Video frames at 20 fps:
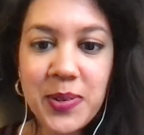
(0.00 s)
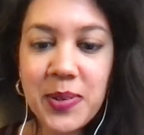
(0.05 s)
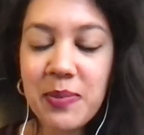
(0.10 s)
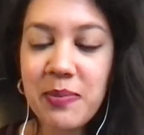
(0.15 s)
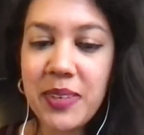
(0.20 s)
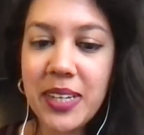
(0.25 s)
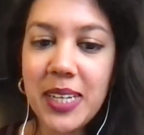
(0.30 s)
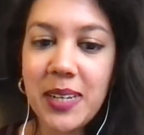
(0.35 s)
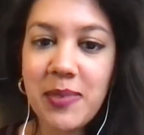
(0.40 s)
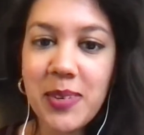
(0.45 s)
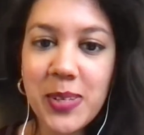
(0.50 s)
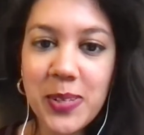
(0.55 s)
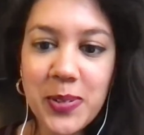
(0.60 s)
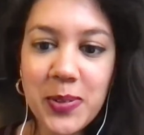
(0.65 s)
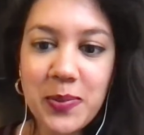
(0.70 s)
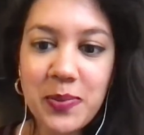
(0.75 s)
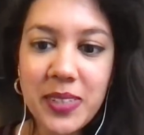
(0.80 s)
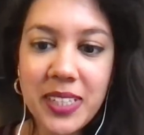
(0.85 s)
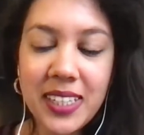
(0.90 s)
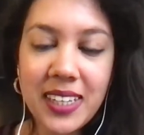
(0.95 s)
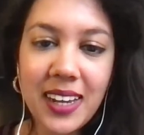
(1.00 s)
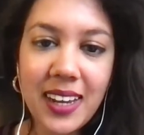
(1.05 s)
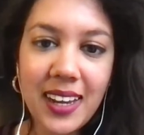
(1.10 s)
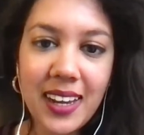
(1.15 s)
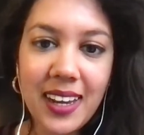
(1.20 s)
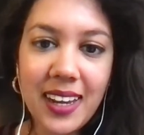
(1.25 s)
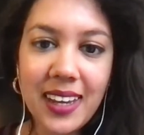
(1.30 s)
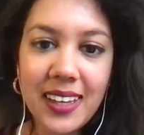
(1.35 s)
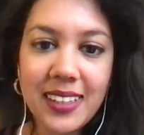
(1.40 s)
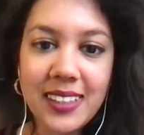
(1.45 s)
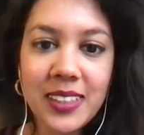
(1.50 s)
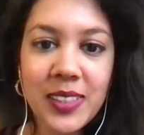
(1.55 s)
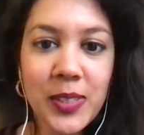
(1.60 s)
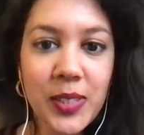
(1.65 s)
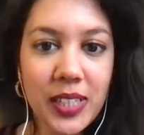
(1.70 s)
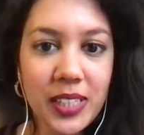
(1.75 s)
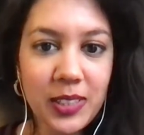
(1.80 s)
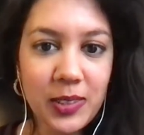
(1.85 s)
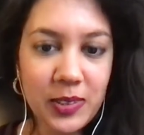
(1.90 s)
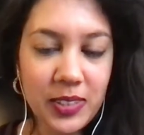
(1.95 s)
My name is Rumi, and
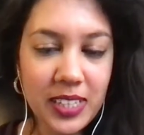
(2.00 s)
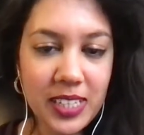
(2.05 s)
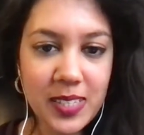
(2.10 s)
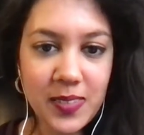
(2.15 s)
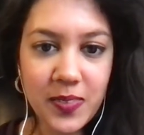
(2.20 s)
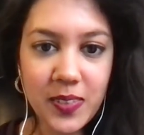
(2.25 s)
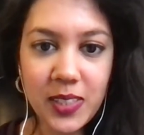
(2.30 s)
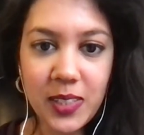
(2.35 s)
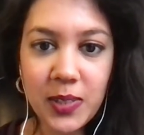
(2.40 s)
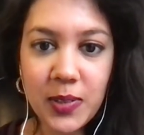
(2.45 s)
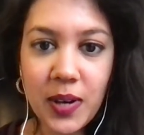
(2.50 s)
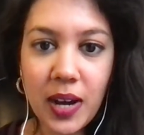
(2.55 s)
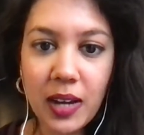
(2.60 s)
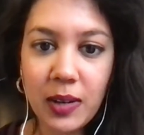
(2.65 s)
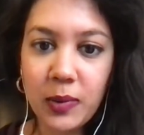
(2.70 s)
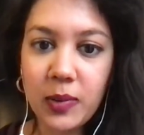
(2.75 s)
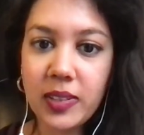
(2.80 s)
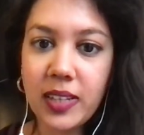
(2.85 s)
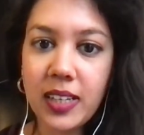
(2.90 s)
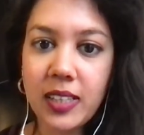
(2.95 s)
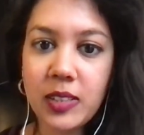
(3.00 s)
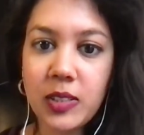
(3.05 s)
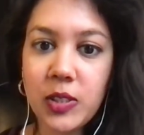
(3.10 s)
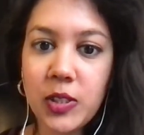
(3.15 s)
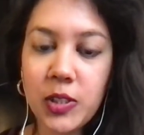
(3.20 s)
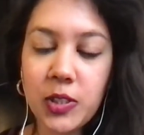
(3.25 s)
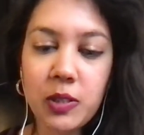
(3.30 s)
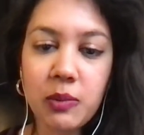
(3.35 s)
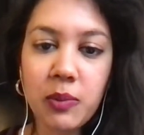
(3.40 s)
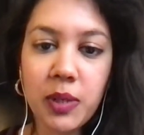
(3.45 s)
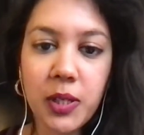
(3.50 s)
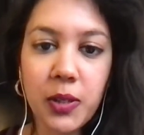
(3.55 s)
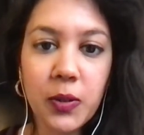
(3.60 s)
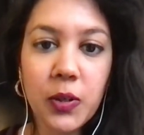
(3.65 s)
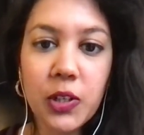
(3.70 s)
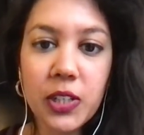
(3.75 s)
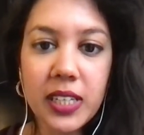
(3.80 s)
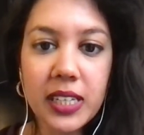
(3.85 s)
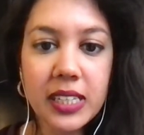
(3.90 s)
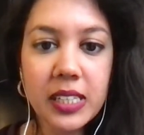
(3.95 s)
in today's video, I would like to share my
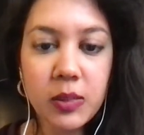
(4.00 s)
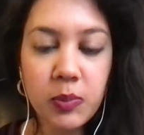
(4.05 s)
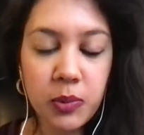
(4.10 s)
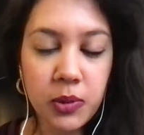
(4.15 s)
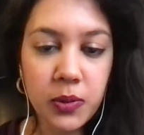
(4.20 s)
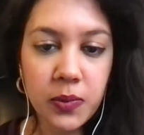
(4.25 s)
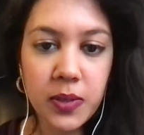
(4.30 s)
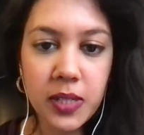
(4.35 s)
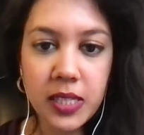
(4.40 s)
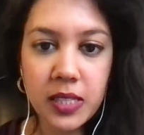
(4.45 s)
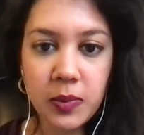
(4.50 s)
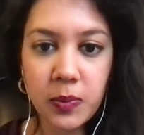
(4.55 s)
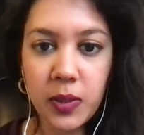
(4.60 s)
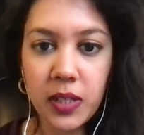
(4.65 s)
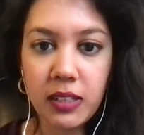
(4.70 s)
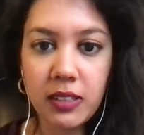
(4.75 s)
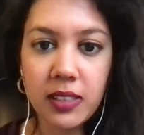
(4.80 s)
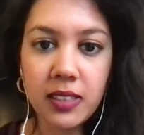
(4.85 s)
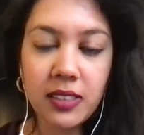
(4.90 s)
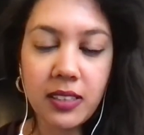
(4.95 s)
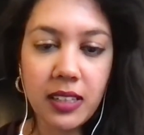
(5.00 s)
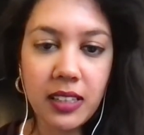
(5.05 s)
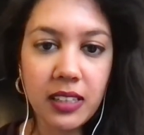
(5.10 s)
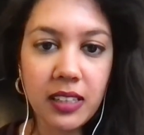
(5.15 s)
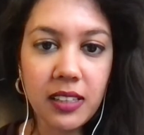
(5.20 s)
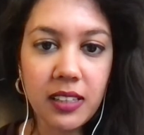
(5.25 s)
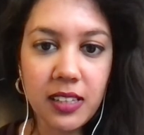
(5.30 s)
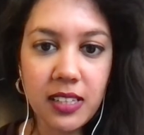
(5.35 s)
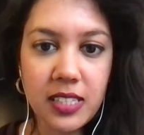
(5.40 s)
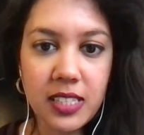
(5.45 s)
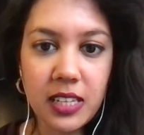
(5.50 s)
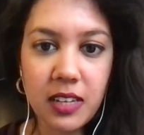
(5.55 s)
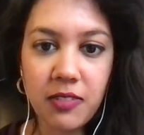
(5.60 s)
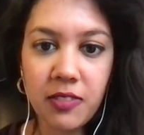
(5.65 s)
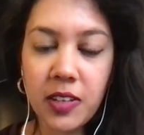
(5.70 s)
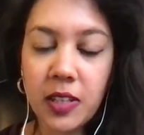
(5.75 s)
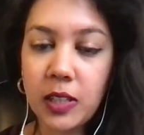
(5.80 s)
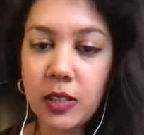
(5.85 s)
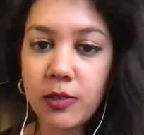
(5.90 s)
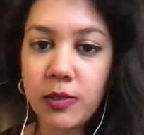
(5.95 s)
own experience with taking the
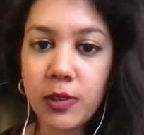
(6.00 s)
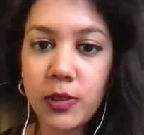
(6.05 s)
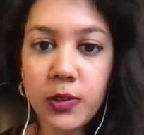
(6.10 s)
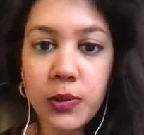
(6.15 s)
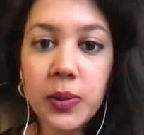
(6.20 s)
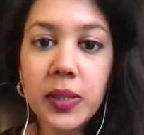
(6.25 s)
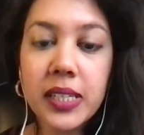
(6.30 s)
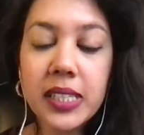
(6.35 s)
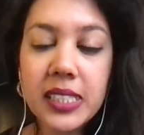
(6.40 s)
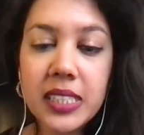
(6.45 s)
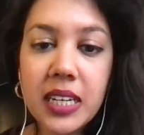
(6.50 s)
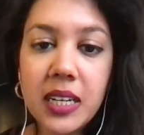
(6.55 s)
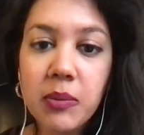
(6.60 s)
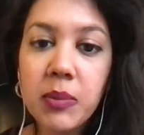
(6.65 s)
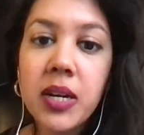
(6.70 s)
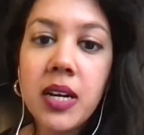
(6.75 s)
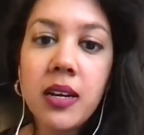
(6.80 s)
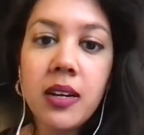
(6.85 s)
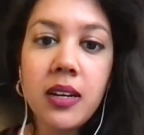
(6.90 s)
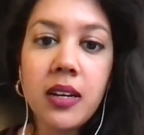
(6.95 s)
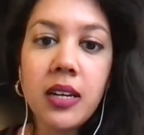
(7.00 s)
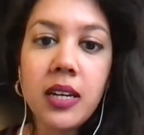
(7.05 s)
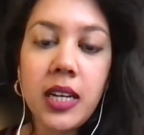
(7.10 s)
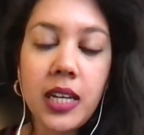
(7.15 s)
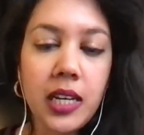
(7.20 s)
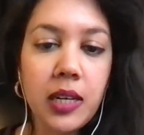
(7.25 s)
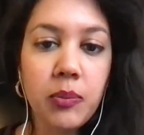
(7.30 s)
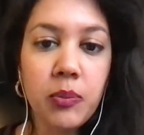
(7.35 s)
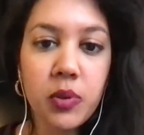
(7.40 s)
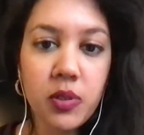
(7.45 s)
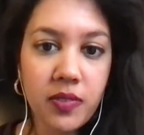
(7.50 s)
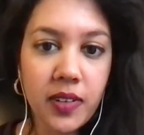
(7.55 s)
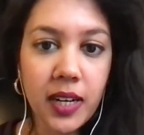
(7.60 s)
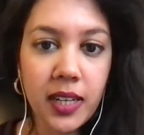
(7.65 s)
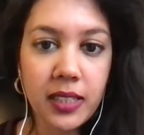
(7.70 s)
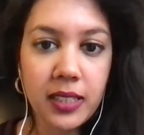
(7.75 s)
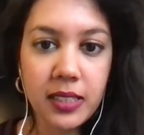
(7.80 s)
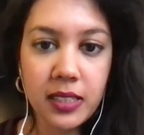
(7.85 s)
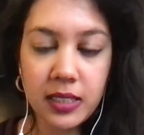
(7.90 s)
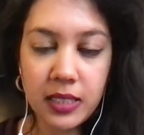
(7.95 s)
CFA Level 2 exam and
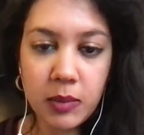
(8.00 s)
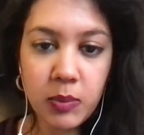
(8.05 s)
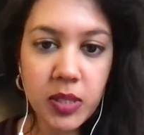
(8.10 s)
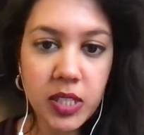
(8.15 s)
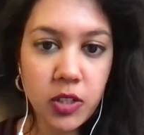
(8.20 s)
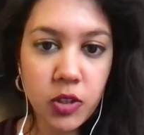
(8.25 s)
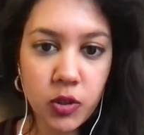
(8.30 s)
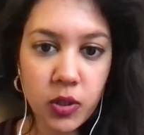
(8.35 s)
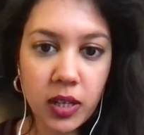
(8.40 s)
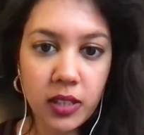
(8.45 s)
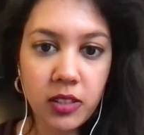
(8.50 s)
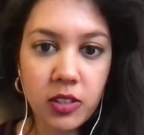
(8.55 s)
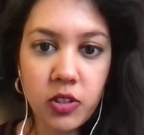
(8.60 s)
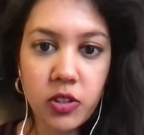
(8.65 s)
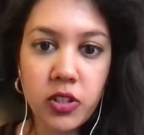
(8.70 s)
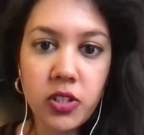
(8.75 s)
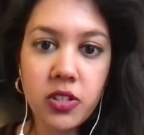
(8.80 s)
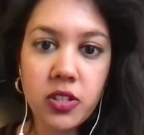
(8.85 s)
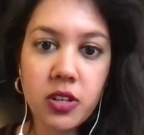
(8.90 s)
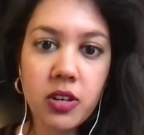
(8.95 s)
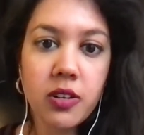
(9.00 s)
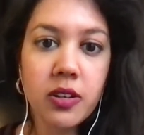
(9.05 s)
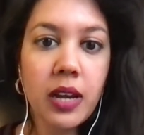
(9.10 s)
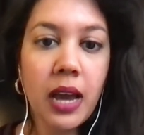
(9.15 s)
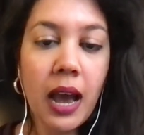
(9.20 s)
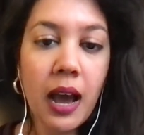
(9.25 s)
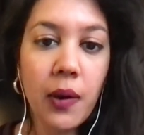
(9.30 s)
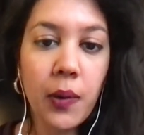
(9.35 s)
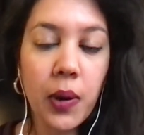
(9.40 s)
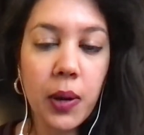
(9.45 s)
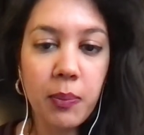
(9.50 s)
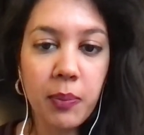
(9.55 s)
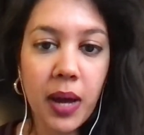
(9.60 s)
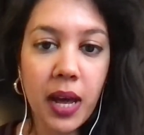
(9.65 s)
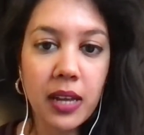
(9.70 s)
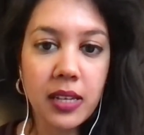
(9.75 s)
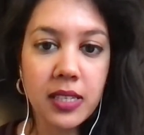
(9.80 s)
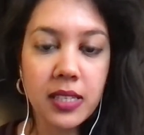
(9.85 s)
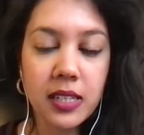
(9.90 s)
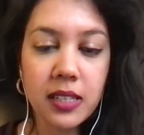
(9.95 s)
provide tips and strategies on how I
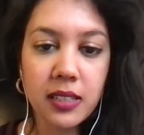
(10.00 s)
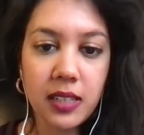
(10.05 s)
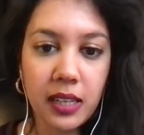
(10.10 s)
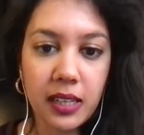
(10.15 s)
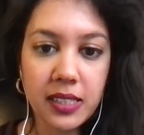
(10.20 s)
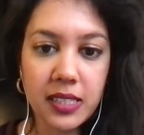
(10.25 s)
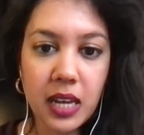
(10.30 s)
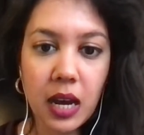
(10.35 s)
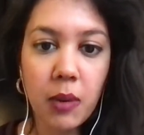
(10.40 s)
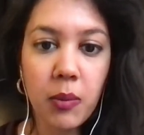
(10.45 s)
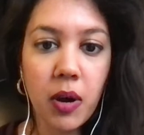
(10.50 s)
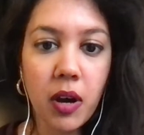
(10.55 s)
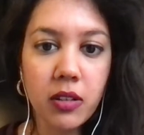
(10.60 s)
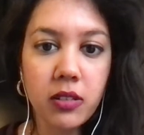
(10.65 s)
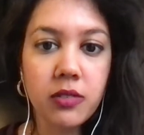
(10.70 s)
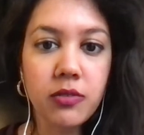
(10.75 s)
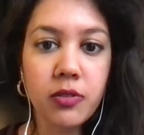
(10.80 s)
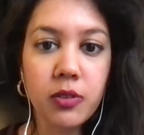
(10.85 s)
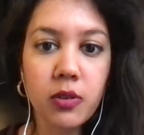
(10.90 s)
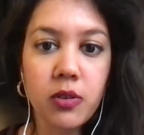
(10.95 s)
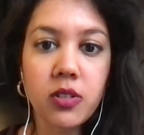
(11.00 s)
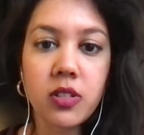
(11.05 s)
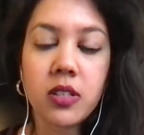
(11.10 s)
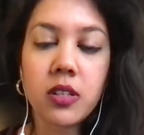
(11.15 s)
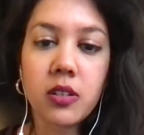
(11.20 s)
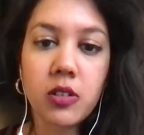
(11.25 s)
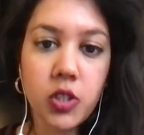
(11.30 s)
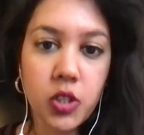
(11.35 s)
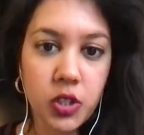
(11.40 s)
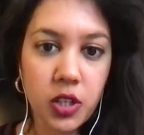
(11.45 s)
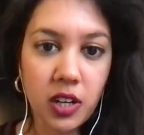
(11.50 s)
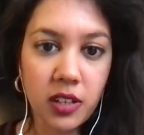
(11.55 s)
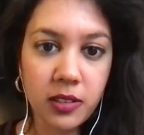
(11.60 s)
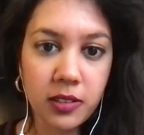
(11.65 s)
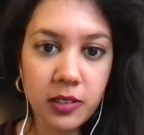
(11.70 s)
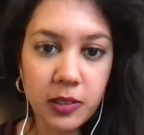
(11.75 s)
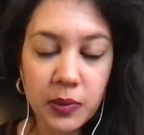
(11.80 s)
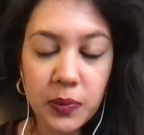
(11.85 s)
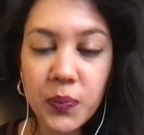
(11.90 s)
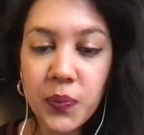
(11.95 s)
passed the exam on the first shot.